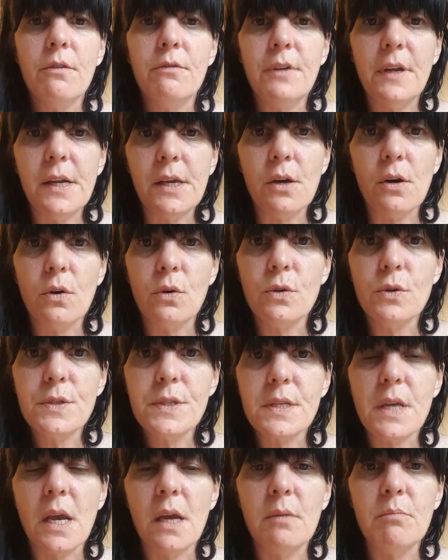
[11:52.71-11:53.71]

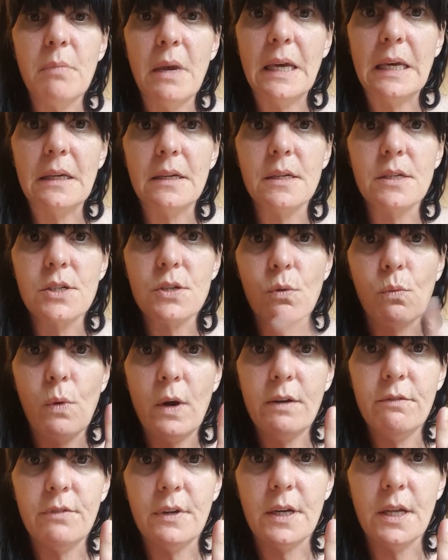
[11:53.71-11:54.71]
videos and make it into
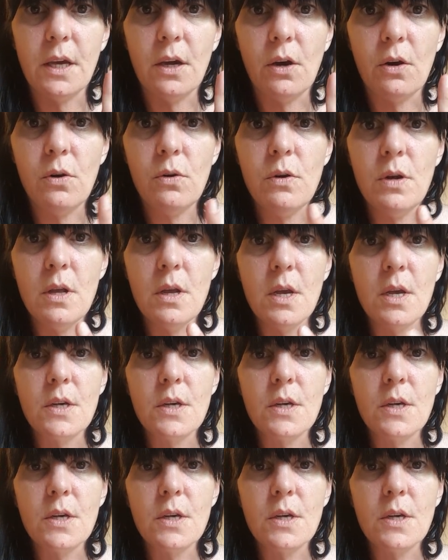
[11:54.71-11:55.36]
one video,